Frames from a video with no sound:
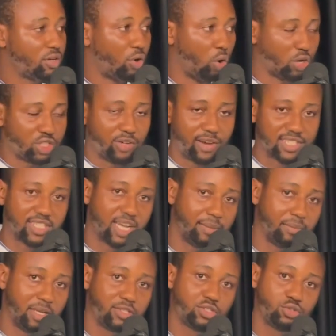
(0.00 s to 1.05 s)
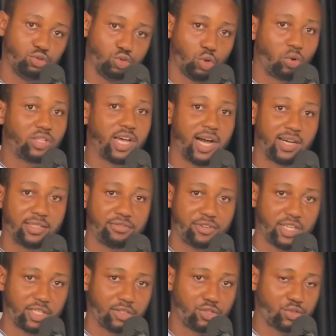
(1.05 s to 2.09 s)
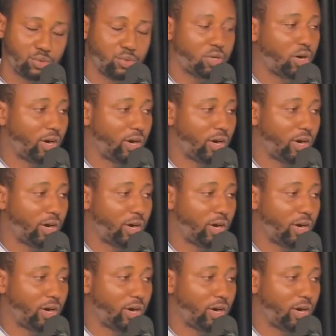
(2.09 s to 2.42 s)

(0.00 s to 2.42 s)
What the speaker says: or deed of assignments, you know what they are referring to.